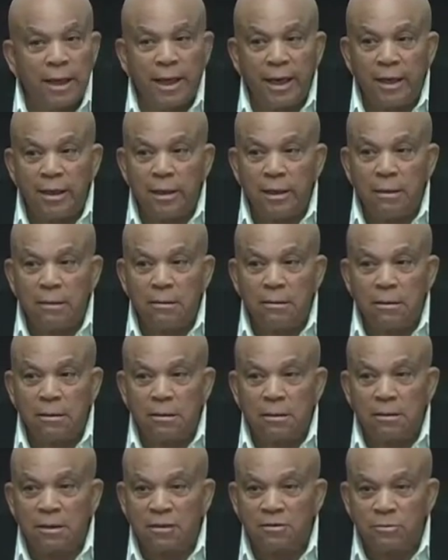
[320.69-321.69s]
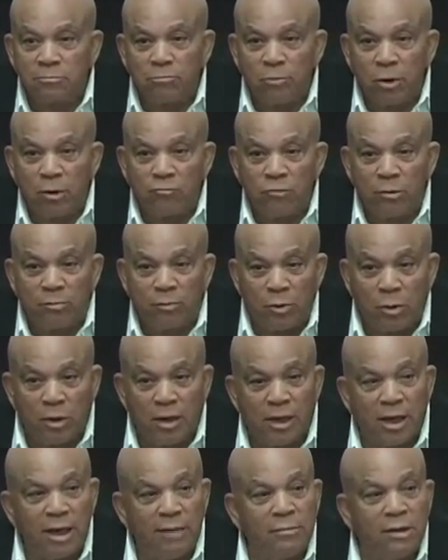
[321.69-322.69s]
And a
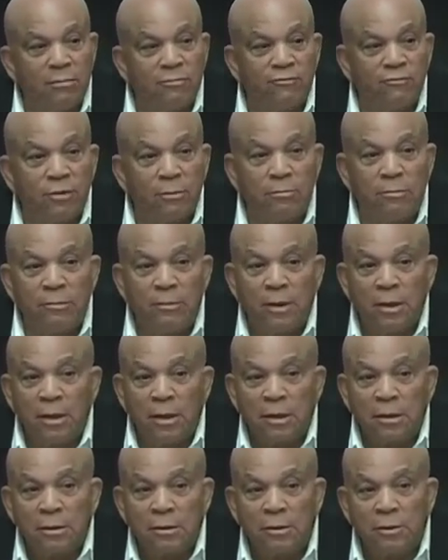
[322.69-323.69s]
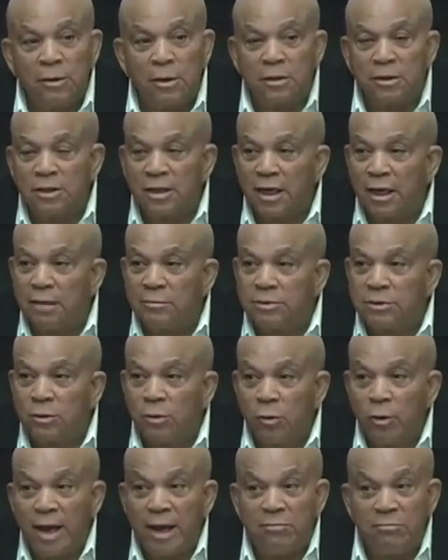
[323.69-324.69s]
reporter came up from the New York Times,
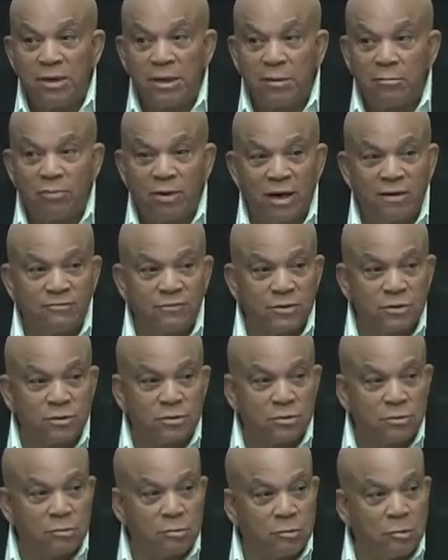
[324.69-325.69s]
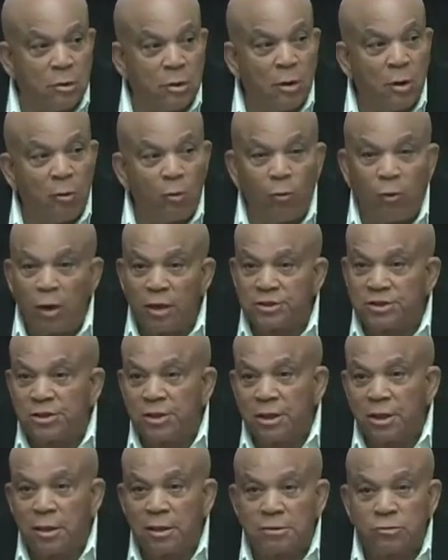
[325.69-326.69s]
who had been a Branford student,
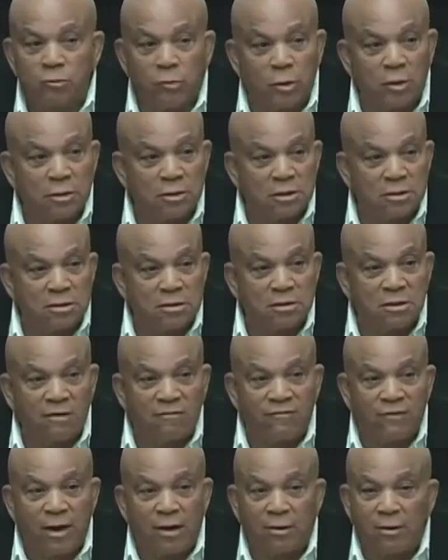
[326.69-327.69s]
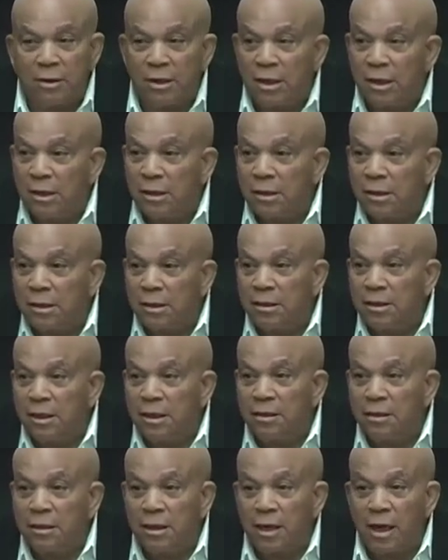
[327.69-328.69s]
watching us work this stuff out
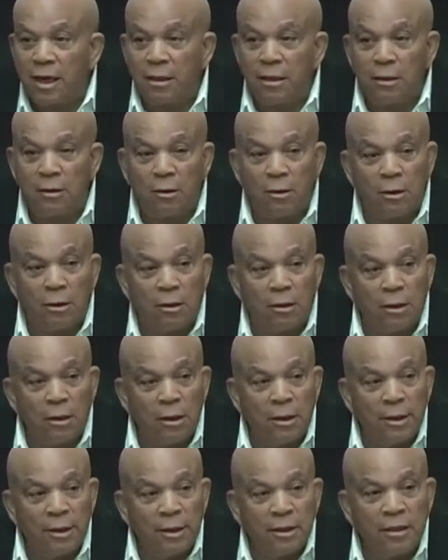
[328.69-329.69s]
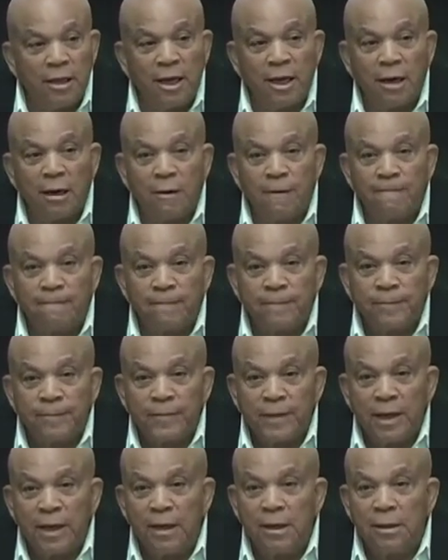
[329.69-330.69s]
in the dining hall there,
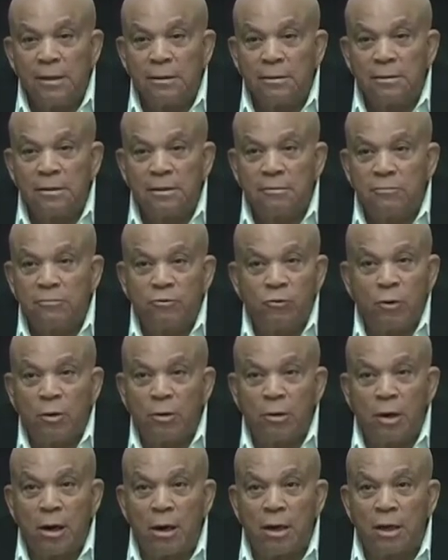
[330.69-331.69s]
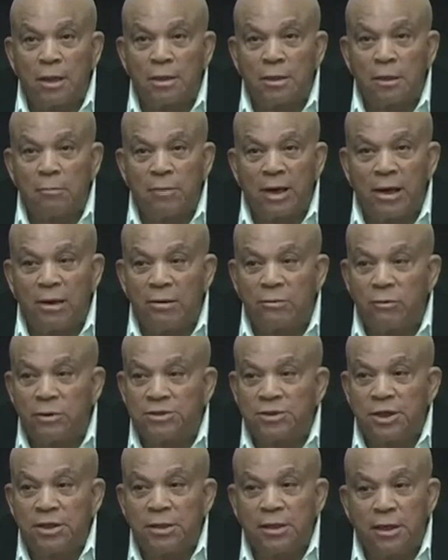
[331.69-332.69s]
and wrote an article about it,
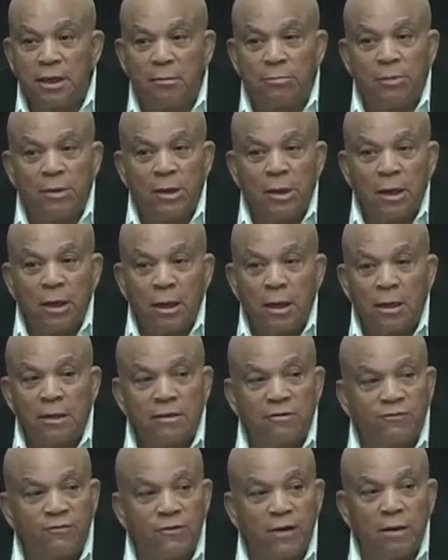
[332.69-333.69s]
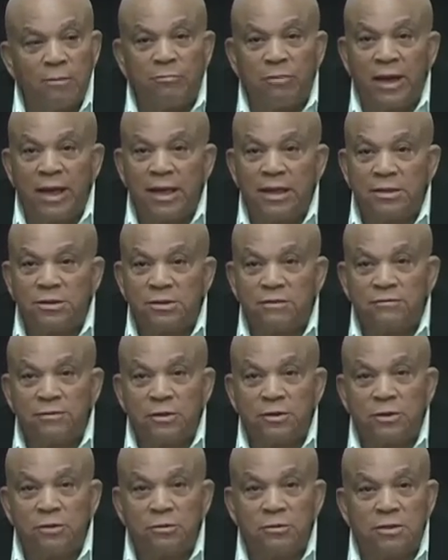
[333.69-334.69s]
which ended up on the front page of
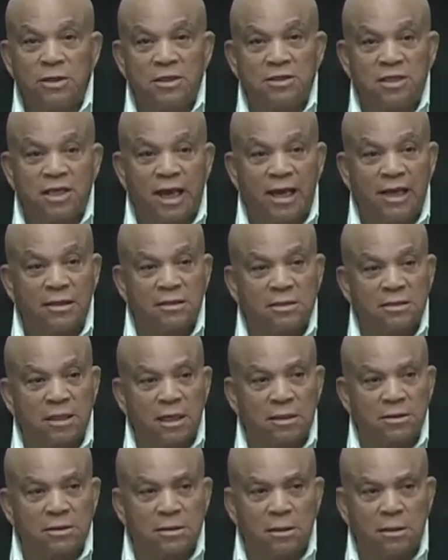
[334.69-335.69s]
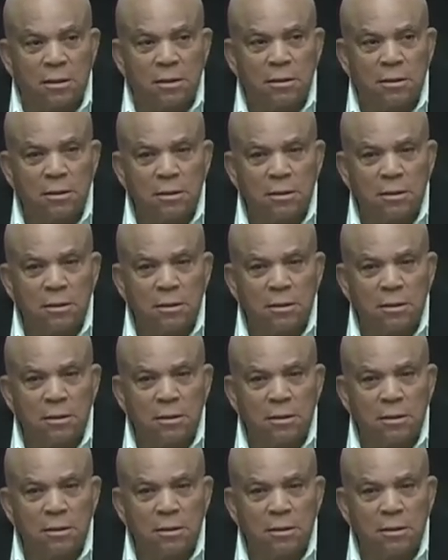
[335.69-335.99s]
the Tuesday Science section.